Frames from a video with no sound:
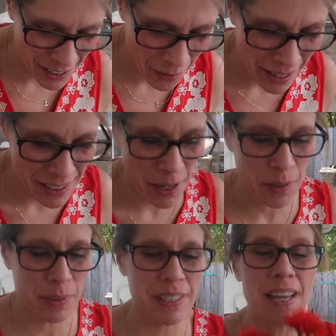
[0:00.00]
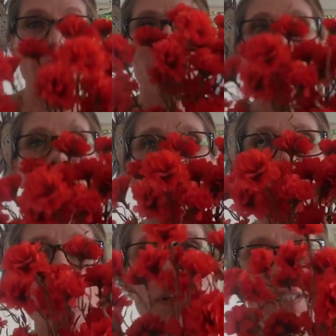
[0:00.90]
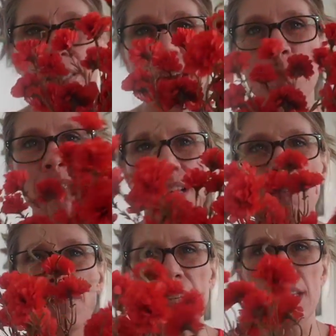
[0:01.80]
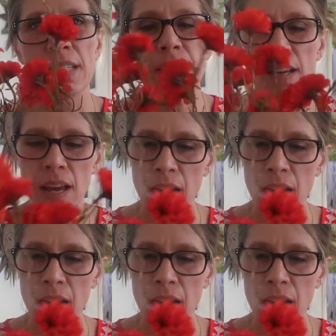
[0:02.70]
So as I was saying, we get four stems of these.